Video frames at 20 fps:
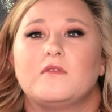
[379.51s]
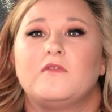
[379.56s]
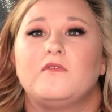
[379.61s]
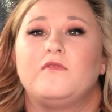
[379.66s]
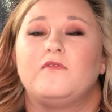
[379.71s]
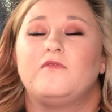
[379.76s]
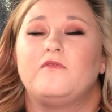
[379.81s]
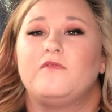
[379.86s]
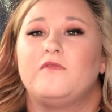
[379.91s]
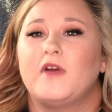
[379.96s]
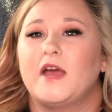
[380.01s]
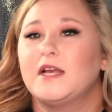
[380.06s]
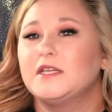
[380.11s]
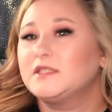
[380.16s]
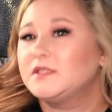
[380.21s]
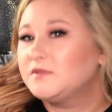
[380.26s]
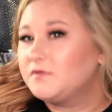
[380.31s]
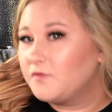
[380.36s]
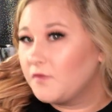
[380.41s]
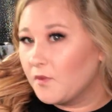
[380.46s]

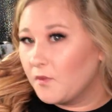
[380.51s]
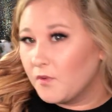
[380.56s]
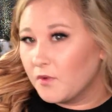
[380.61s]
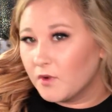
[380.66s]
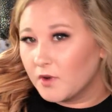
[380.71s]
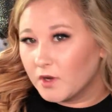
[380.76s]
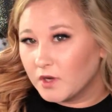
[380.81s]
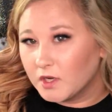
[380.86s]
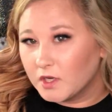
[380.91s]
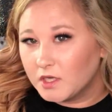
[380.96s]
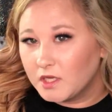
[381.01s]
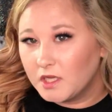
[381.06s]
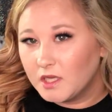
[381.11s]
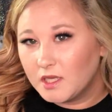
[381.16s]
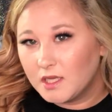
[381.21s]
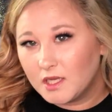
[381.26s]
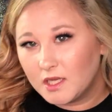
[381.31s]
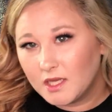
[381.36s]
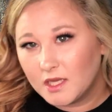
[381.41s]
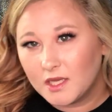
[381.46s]
Fast forward
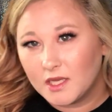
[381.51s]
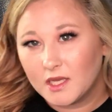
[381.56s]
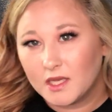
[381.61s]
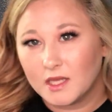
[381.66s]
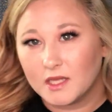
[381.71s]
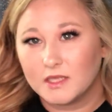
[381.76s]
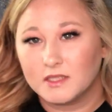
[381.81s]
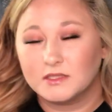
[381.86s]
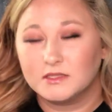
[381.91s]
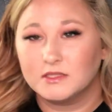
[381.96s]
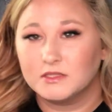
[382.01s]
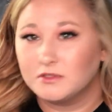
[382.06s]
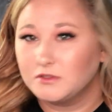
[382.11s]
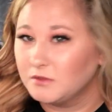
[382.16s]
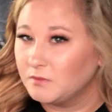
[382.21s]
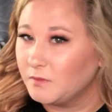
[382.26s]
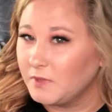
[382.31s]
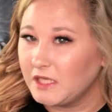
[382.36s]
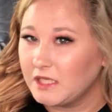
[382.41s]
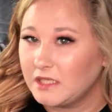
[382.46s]
a
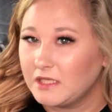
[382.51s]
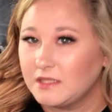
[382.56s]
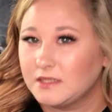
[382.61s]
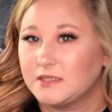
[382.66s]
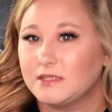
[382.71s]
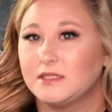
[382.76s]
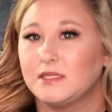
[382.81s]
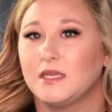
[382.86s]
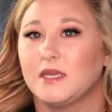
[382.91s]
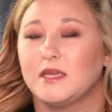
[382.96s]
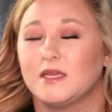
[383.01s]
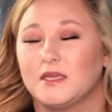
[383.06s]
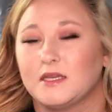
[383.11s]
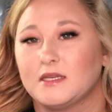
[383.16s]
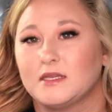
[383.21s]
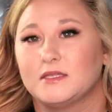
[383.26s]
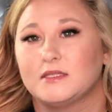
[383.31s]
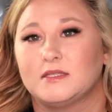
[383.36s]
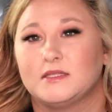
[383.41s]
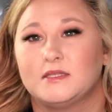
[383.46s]
little bit,
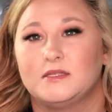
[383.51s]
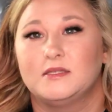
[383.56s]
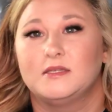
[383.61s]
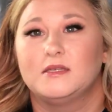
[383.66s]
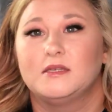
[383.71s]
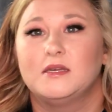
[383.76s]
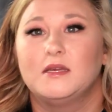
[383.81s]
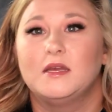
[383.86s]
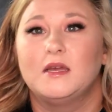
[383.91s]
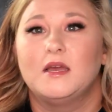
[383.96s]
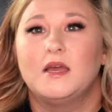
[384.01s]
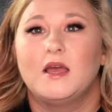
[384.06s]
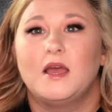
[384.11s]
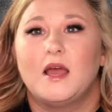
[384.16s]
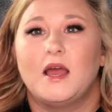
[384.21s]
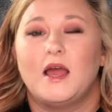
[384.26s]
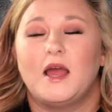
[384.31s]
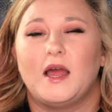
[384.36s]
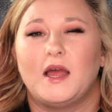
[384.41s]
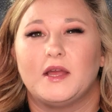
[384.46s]
and
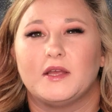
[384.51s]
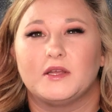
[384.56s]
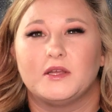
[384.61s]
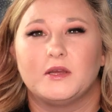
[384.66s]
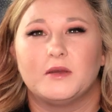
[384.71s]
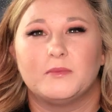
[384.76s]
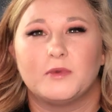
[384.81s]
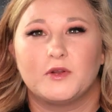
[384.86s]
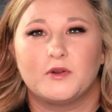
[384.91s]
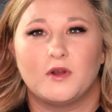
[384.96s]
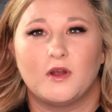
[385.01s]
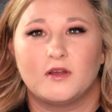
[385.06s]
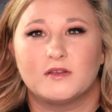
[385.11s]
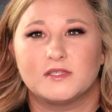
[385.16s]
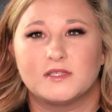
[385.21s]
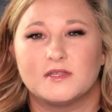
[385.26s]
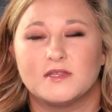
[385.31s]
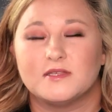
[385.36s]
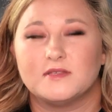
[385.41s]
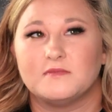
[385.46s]
I'd come
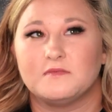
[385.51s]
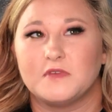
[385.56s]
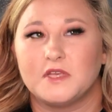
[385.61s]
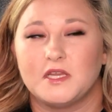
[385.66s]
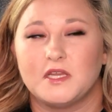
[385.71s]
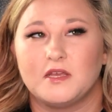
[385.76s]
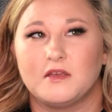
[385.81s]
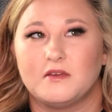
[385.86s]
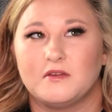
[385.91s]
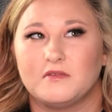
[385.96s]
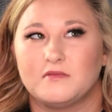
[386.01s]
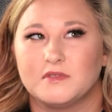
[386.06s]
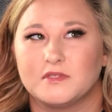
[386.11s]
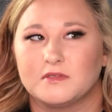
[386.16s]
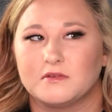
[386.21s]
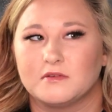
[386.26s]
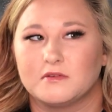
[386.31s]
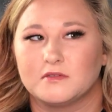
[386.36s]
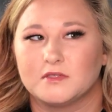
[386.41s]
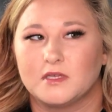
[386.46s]
across this video of
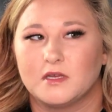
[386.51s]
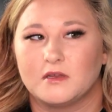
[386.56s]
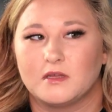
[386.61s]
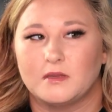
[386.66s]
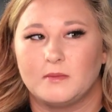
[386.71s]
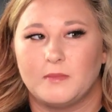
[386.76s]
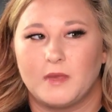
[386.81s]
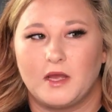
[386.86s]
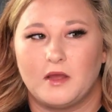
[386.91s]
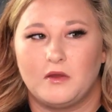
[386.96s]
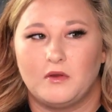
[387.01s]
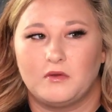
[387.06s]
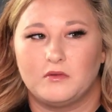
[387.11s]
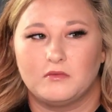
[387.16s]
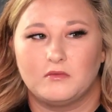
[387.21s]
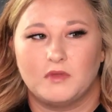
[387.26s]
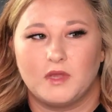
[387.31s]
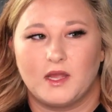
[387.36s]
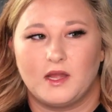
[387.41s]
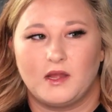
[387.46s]
this girl talking
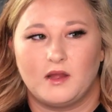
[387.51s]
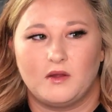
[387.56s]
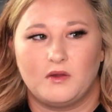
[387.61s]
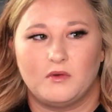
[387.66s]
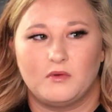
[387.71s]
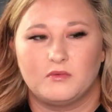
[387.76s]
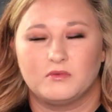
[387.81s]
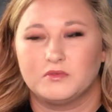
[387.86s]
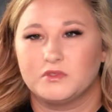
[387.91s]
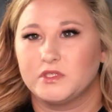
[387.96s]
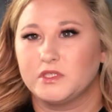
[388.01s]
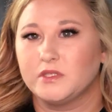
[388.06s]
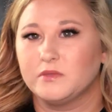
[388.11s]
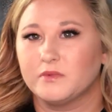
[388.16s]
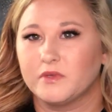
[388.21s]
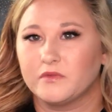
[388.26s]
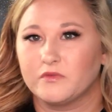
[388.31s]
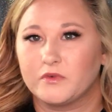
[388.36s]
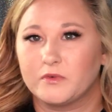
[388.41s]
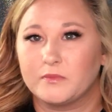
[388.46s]
about how she
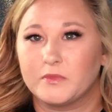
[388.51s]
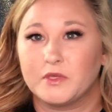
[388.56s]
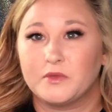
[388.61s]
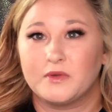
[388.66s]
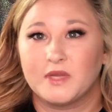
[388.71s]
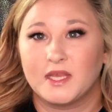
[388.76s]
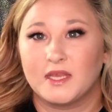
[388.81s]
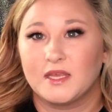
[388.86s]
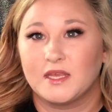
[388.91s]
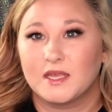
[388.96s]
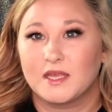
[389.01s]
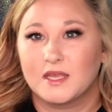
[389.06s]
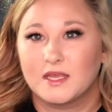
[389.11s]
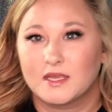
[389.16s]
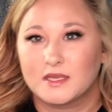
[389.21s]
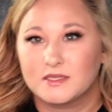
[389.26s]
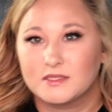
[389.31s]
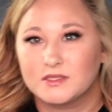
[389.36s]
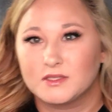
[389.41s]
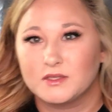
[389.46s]
went from
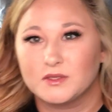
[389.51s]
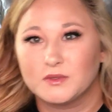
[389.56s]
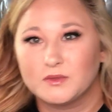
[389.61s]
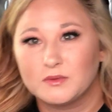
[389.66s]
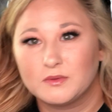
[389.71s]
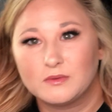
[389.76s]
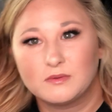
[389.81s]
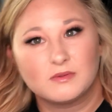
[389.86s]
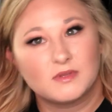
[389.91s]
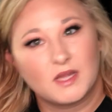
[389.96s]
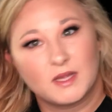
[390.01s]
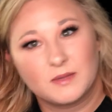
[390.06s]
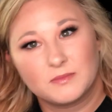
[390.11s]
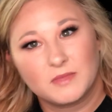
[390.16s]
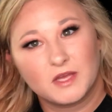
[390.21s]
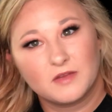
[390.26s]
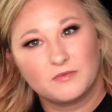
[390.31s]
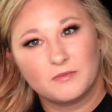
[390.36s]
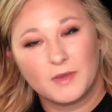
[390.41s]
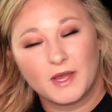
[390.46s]
Unique to
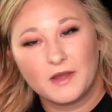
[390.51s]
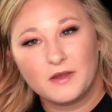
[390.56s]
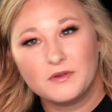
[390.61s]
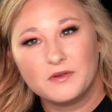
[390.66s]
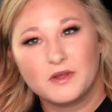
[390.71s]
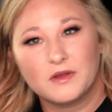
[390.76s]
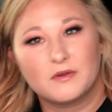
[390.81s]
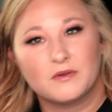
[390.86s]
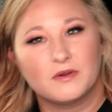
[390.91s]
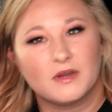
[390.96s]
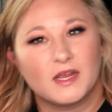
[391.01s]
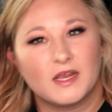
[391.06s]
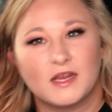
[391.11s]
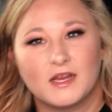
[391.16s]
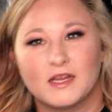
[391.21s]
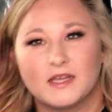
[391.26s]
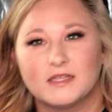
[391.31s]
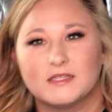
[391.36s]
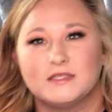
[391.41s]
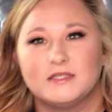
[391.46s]
LimeLife by Alcone,
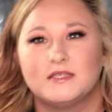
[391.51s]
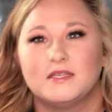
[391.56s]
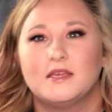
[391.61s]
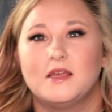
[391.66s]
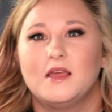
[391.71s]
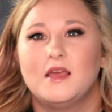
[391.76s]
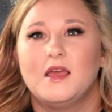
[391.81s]
and